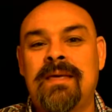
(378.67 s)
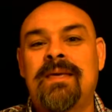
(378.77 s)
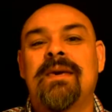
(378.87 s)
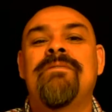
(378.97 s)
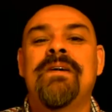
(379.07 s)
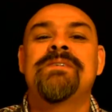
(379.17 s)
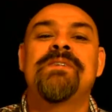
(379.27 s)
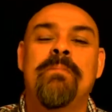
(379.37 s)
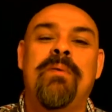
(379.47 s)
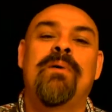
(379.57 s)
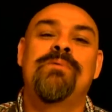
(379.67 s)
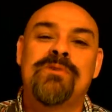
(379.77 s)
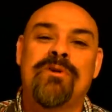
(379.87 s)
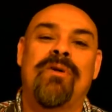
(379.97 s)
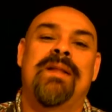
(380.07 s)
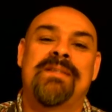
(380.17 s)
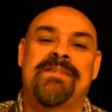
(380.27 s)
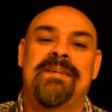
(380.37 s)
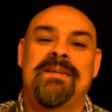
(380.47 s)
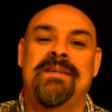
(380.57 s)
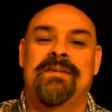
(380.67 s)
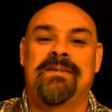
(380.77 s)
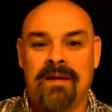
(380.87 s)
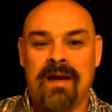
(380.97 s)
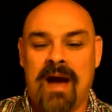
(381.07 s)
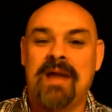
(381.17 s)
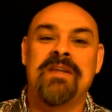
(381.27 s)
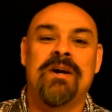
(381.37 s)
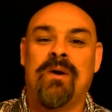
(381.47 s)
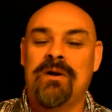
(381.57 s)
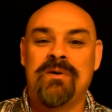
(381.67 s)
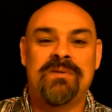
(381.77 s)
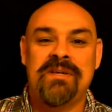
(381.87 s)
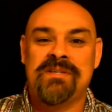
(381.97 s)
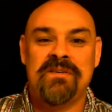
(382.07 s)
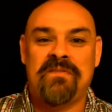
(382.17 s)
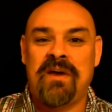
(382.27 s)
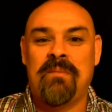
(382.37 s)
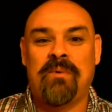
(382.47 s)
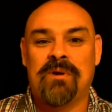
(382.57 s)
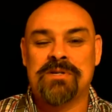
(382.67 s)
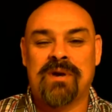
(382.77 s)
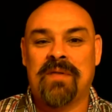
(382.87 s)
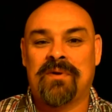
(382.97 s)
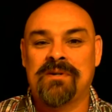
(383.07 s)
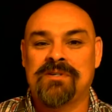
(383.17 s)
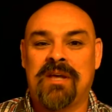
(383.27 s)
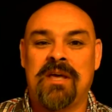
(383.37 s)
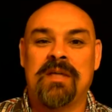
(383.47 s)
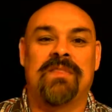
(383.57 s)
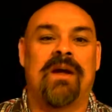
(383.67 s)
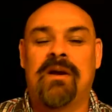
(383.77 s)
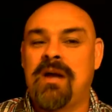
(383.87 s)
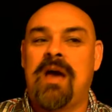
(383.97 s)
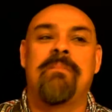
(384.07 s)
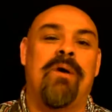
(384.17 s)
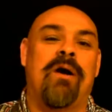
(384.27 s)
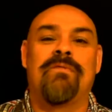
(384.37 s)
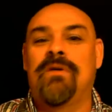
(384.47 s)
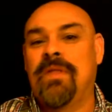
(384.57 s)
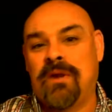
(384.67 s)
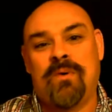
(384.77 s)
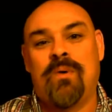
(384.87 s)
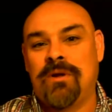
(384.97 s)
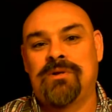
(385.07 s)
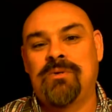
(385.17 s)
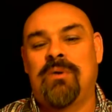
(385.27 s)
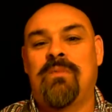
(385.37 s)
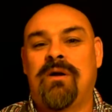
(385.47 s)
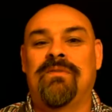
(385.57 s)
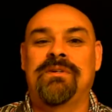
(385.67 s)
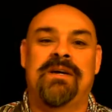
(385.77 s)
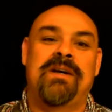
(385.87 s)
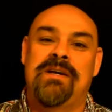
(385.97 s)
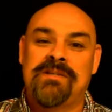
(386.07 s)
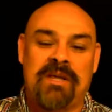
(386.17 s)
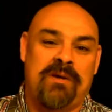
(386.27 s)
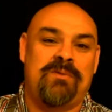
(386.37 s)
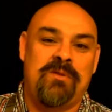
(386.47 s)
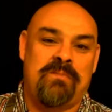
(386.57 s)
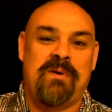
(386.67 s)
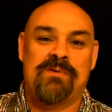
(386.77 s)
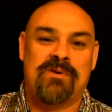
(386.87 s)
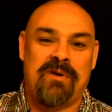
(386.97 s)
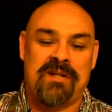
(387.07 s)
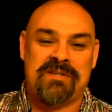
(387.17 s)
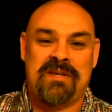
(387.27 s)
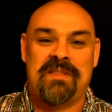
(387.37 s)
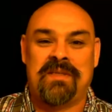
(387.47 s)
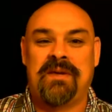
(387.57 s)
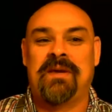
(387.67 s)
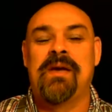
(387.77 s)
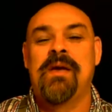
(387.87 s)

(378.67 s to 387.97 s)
Give us a post-credit scene. I know all you DC fanboys are out there saying they're not Marvel, they don't want to do what Marvel does, they don't do the post-credit scene thing,